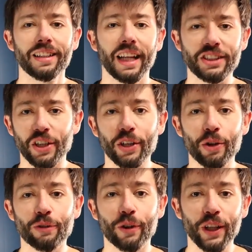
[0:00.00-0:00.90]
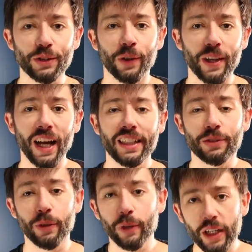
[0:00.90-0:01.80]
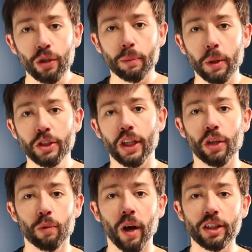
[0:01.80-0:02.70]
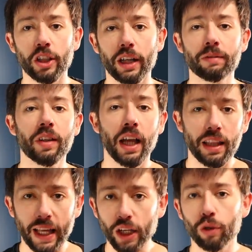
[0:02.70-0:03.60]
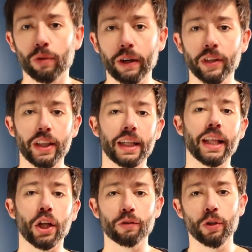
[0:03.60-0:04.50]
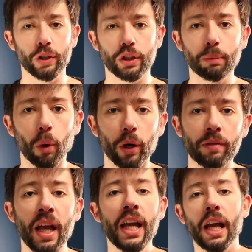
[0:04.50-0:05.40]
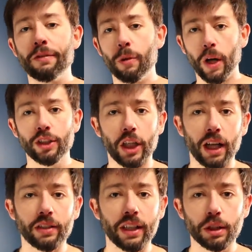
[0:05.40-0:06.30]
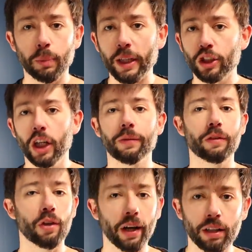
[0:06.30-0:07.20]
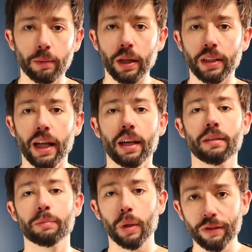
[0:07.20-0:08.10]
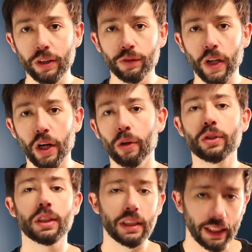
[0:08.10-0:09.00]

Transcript: That's going to do it for this one, guys. We really do appreciate you watching. Thank you for everything. Thank you for your support. If you want to check out that spreadsheet, we've talked about that in previous videos.